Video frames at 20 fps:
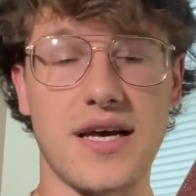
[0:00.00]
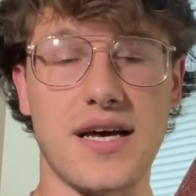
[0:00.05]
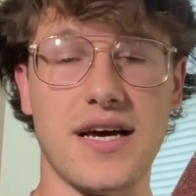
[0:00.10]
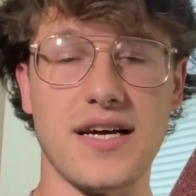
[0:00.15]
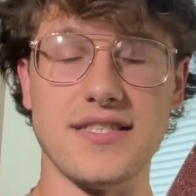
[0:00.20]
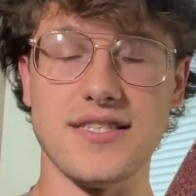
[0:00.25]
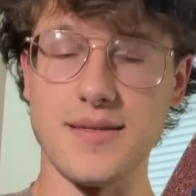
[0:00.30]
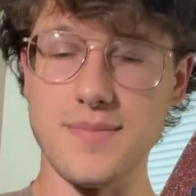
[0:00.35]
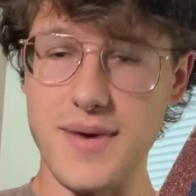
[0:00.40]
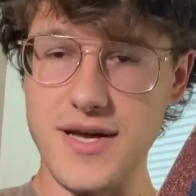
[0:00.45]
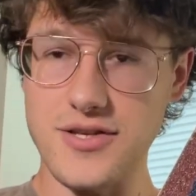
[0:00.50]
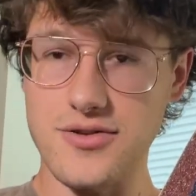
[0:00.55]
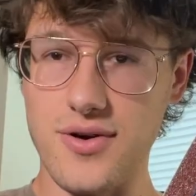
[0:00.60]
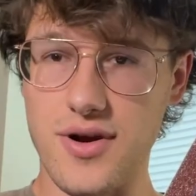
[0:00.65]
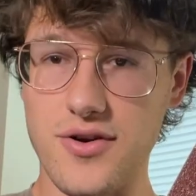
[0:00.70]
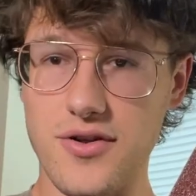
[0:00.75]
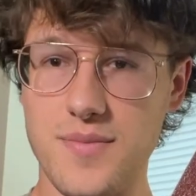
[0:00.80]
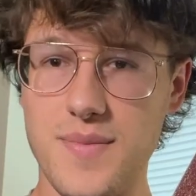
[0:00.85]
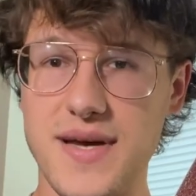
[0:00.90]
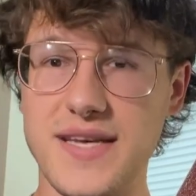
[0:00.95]
Did mess
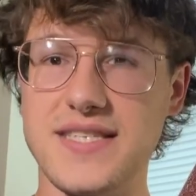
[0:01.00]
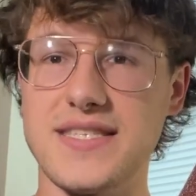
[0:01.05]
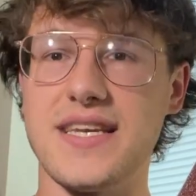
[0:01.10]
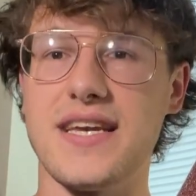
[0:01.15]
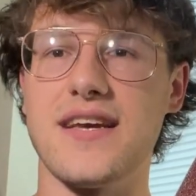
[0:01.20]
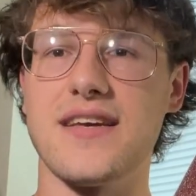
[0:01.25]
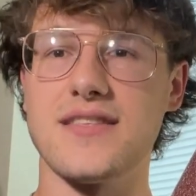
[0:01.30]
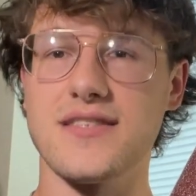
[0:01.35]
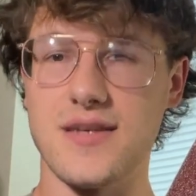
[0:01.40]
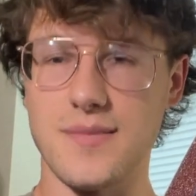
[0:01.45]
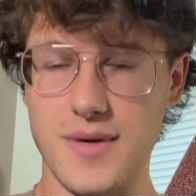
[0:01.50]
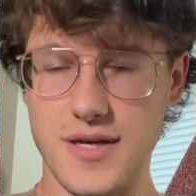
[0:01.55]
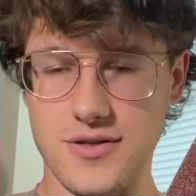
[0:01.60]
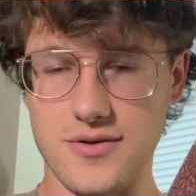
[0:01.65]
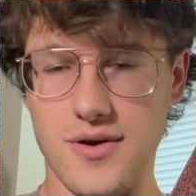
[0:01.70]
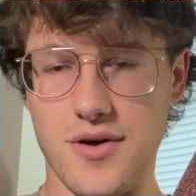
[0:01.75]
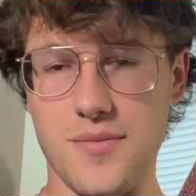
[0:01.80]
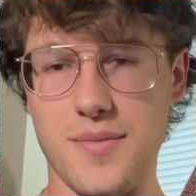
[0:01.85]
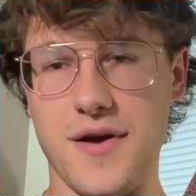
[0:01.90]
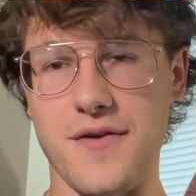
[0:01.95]
around with my stance. I messed
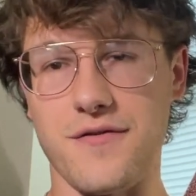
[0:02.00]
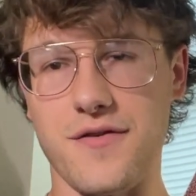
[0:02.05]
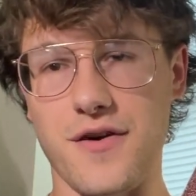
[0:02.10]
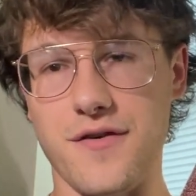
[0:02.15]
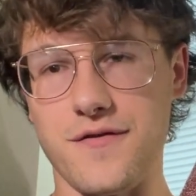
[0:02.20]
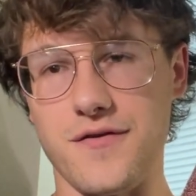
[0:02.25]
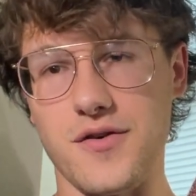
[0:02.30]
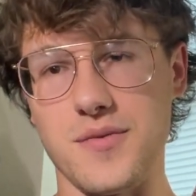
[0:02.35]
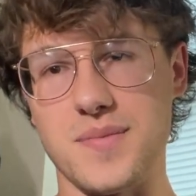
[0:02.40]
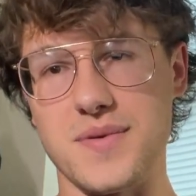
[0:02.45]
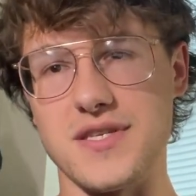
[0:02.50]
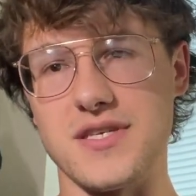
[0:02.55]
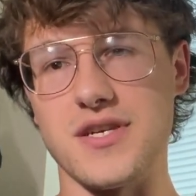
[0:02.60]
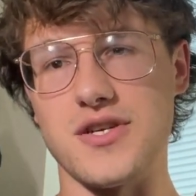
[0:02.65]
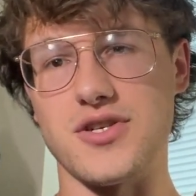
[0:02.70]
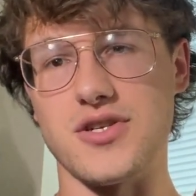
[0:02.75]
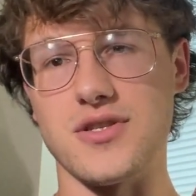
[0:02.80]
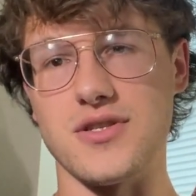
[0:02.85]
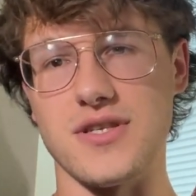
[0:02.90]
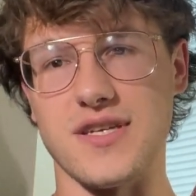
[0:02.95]
around with my front foot
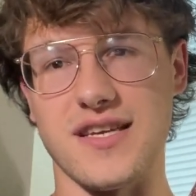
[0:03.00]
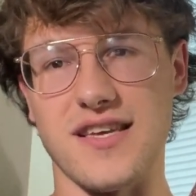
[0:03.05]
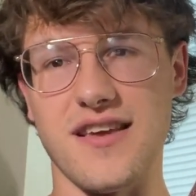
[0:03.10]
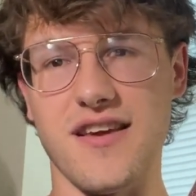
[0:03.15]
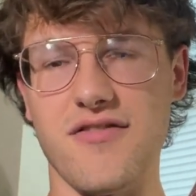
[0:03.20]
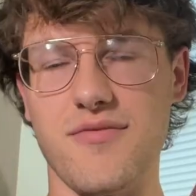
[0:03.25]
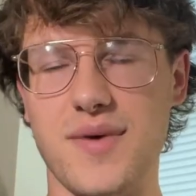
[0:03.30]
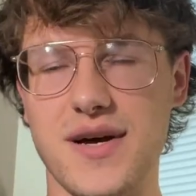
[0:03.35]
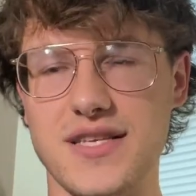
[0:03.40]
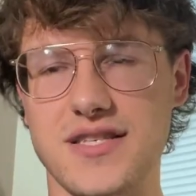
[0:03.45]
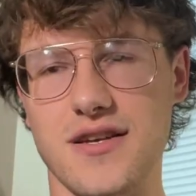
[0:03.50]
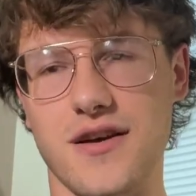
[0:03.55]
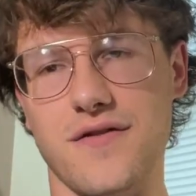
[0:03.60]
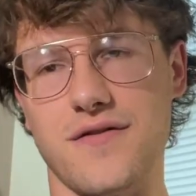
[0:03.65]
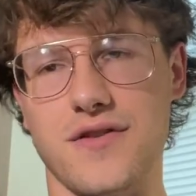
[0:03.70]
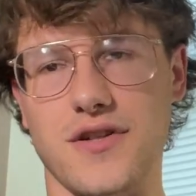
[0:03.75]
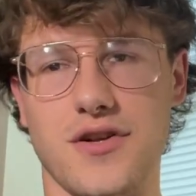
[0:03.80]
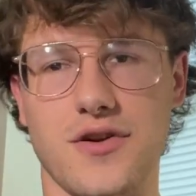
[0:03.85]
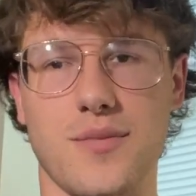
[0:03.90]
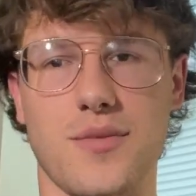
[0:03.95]
position to give
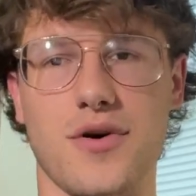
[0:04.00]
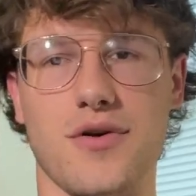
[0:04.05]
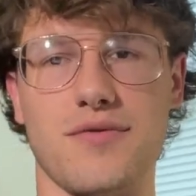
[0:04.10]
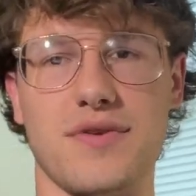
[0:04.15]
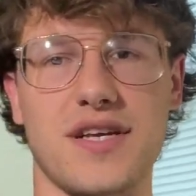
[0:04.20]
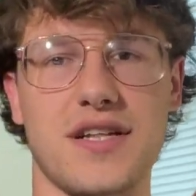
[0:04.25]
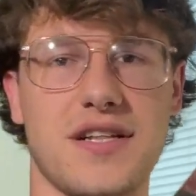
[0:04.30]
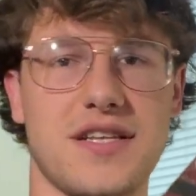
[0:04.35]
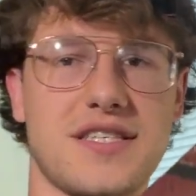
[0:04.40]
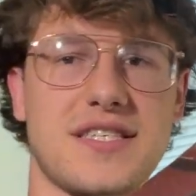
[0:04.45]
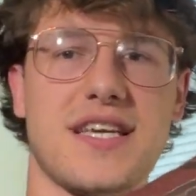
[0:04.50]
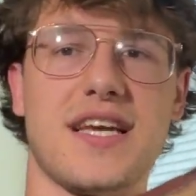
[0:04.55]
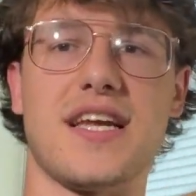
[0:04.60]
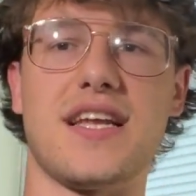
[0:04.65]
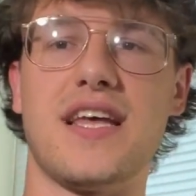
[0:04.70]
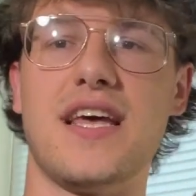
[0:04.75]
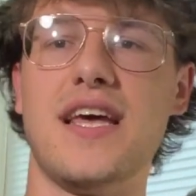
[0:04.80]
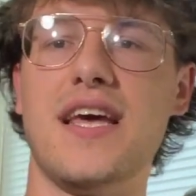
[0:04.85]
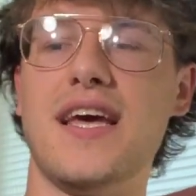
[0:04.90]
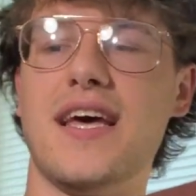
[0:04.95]
myself a little more real estate.